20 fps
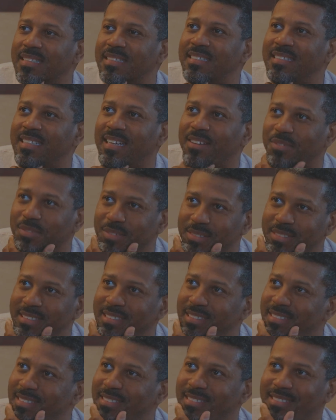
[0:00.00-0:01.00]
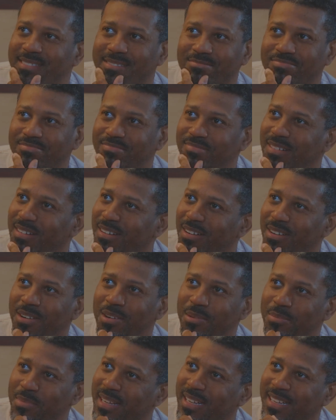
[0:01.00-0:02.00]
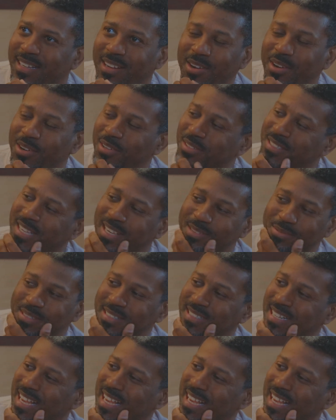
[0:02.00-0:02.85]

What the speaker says: definitely, oh man, all types of